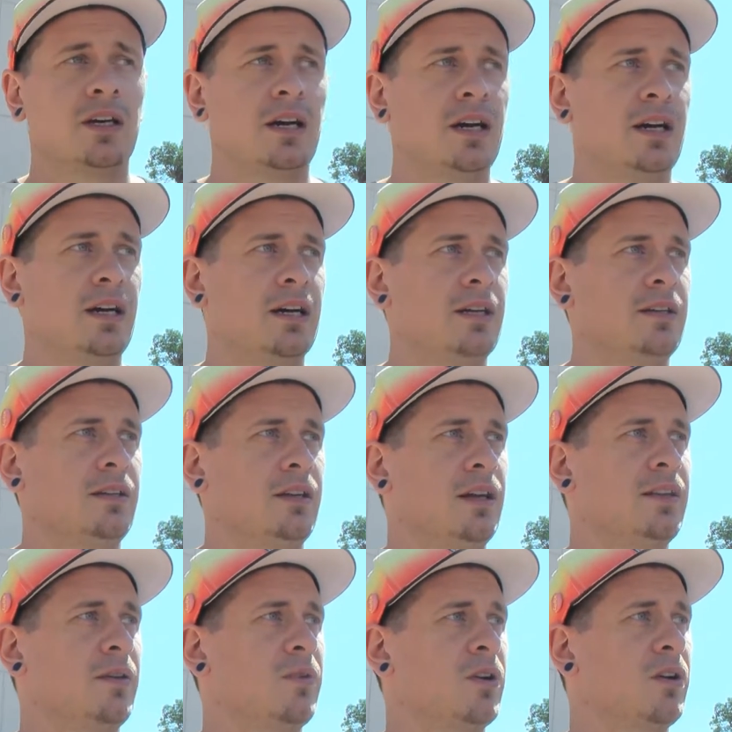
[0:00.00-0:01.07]
Uh,
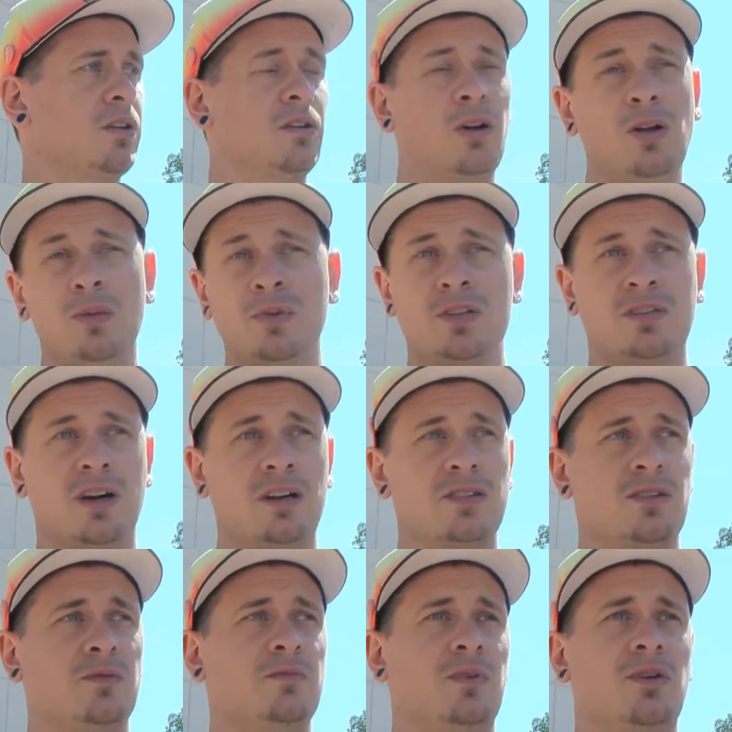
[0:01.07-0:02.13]
and then we got a whole bunch of
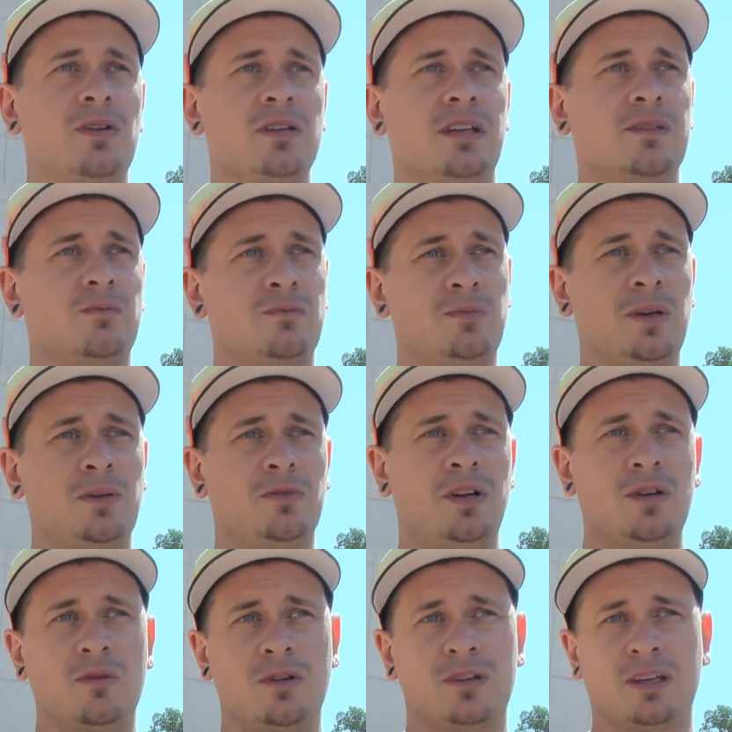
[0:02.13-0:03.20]
artists on board, like people
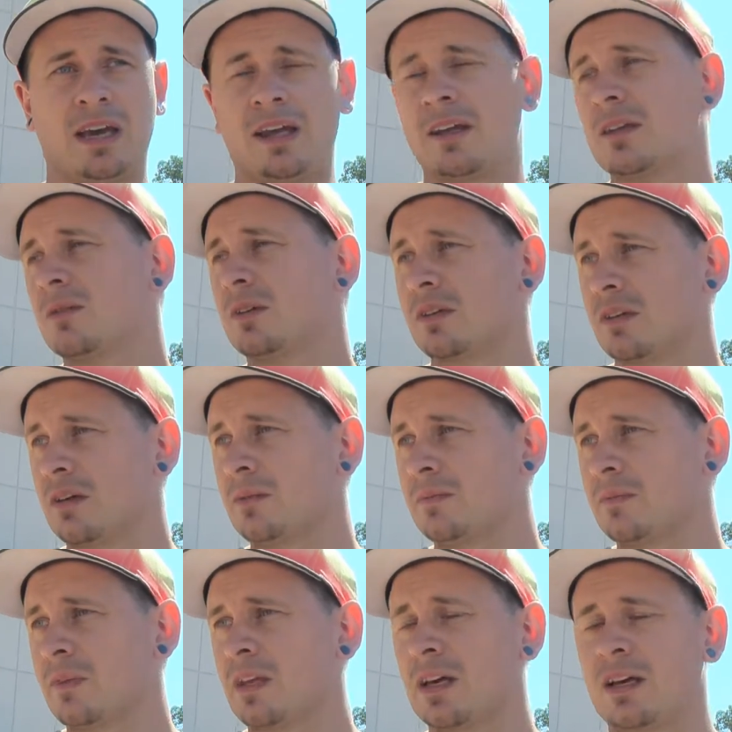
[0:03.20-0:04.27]
really wanted to get into it, you know?
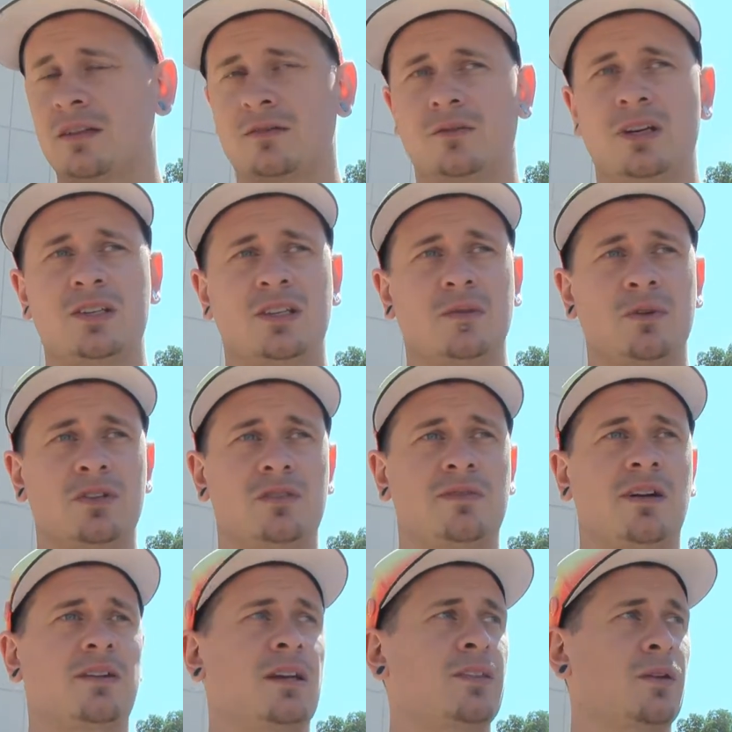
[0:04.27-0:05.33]
And recently we just
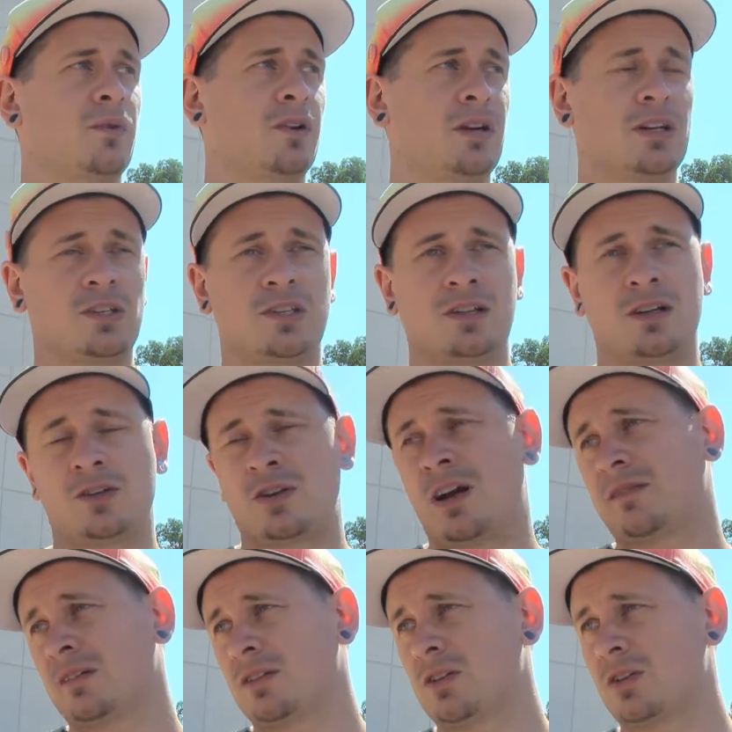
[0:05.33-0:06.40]
found out that we're going to actually start
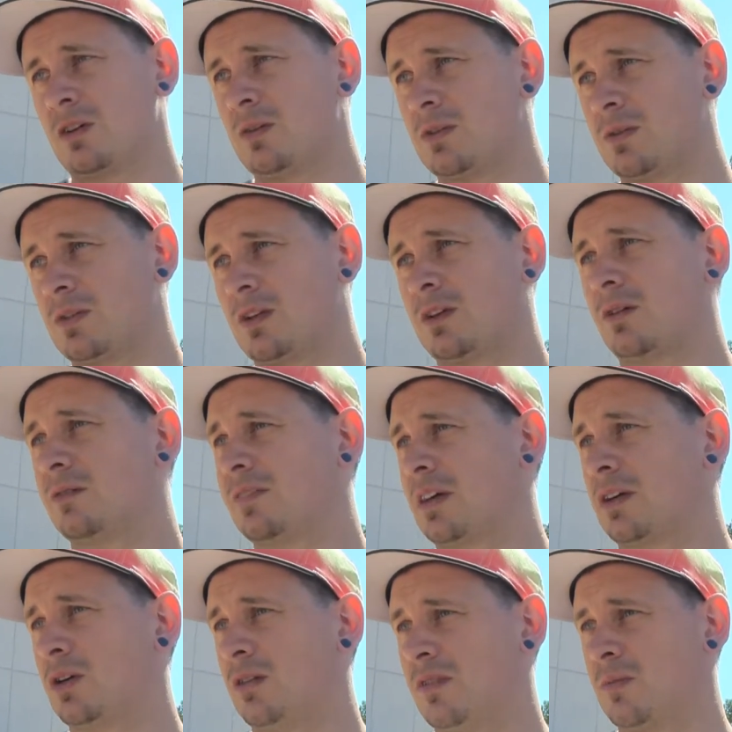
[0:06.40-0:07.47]
traveling the show, so it's going to go
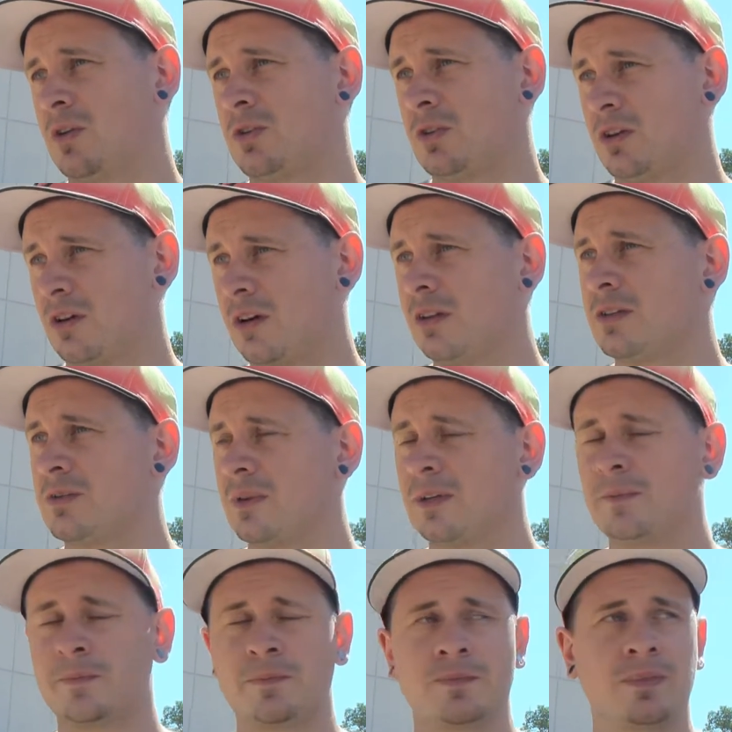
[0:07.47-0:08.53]
Vancouver, Montreal as
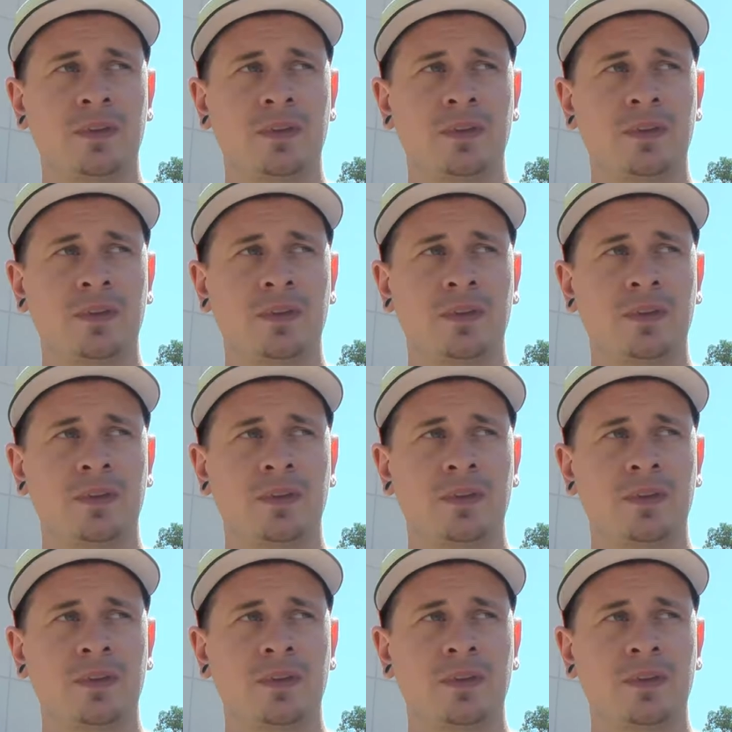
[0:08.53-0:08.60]
well.